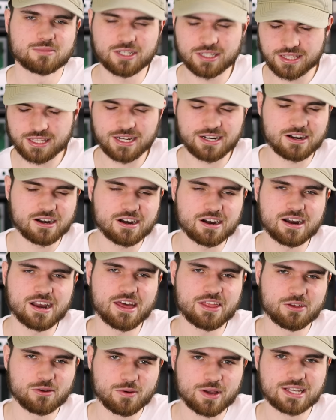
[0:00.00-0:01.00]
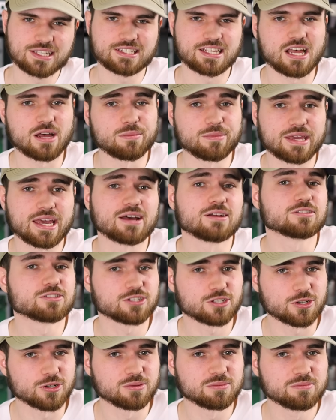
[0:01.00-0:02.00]
But there are other ways to help me out
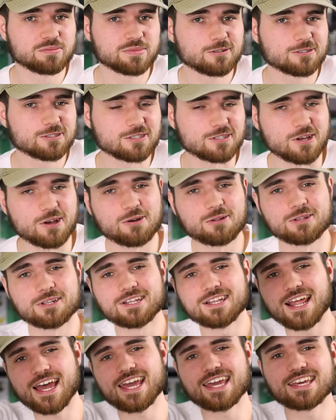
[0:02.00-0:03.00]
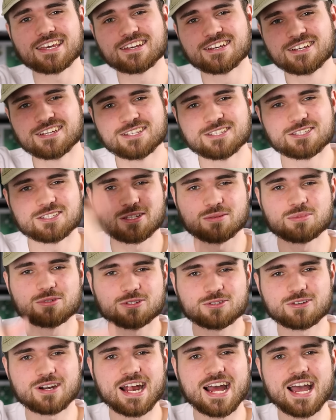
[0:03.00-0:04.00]
too. So like,
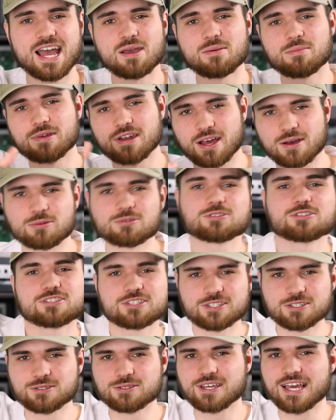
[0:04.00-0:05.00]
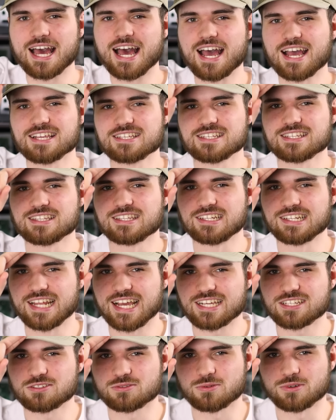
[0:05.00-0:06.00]
subscribe, and I will see you guys in the
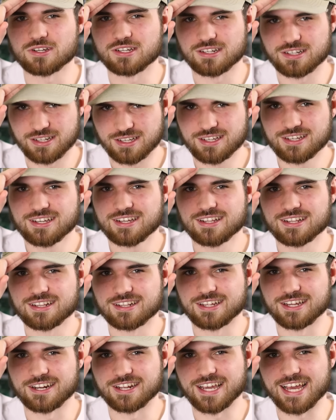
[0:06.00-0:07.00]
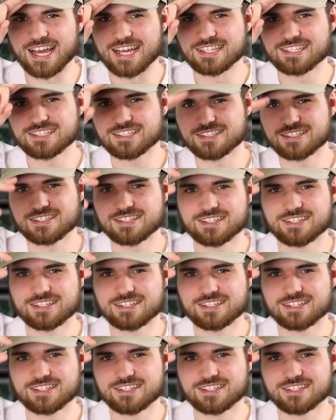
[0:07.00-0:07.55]
next one. Later, guys.